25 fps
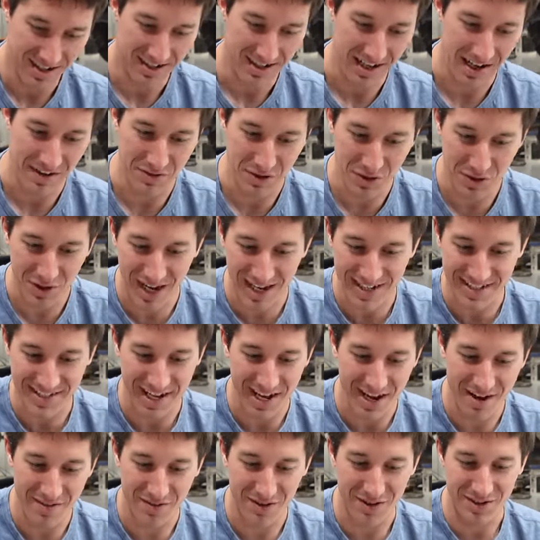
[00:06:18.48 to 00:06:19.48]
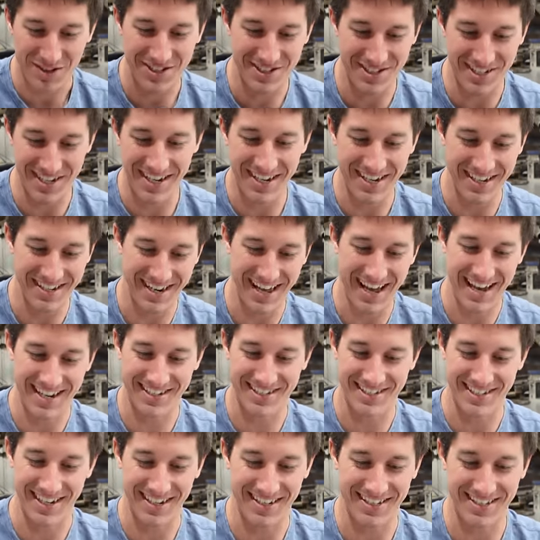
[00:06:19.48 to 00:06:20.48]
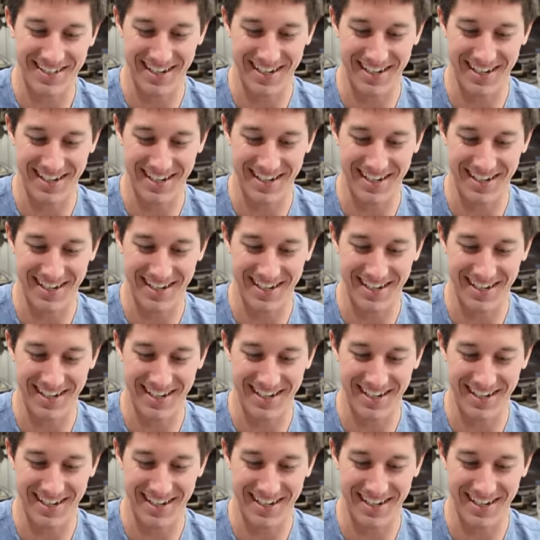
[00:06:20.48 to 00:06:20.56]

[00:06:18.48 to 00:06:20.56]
Have you guys ever seen an Aztek